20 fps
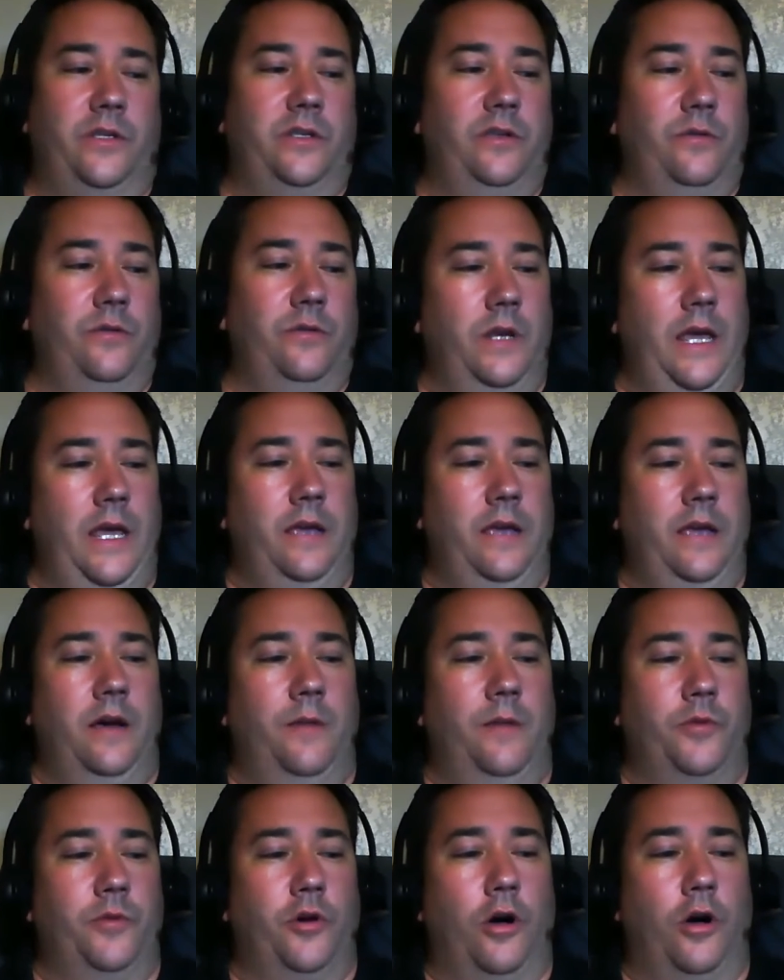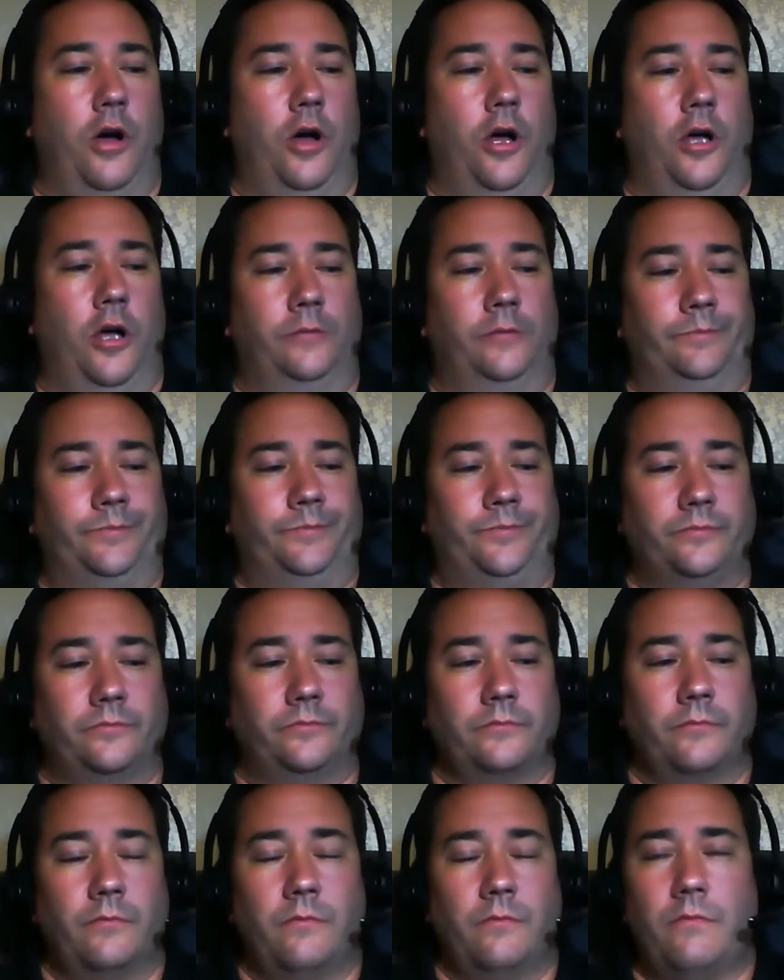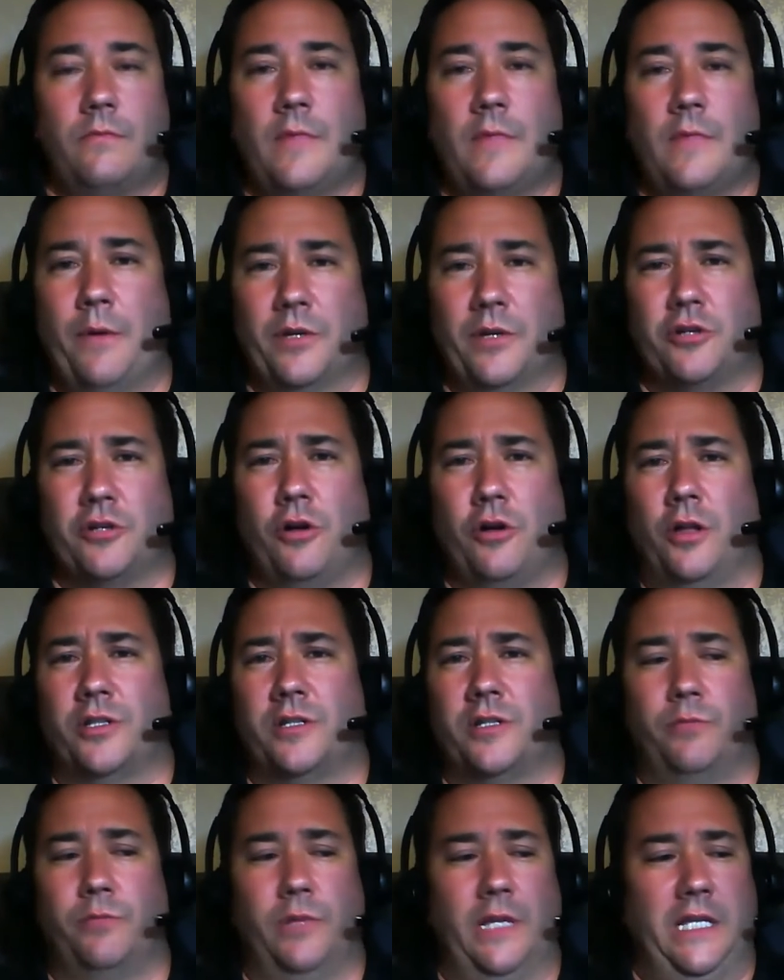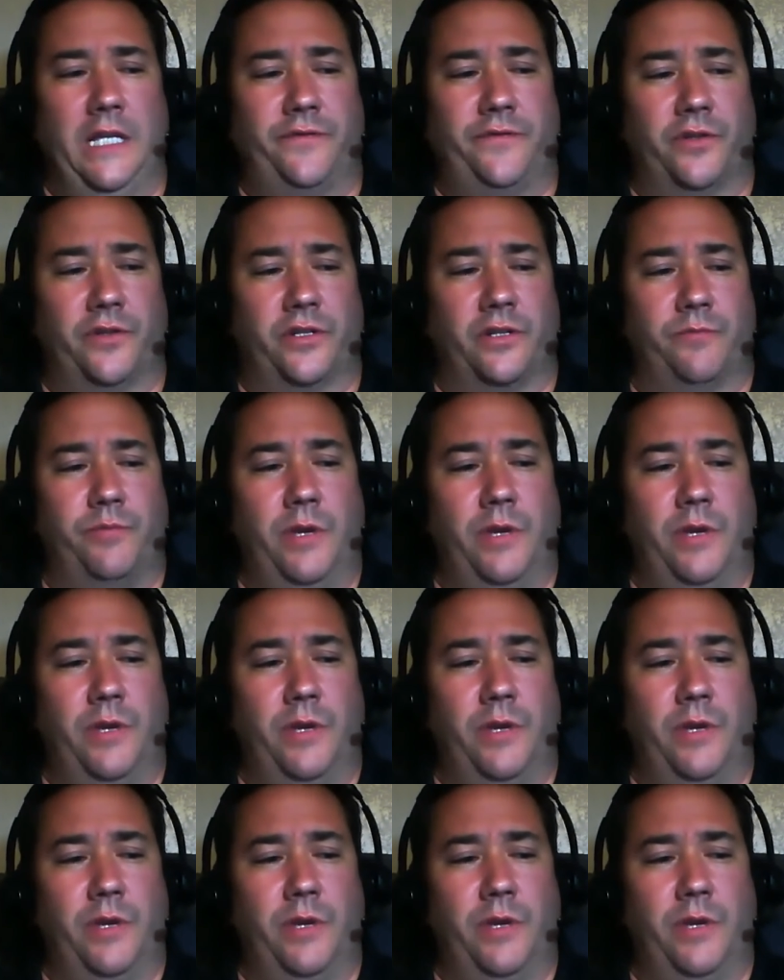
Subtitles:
doing a call. I was calling some leads for some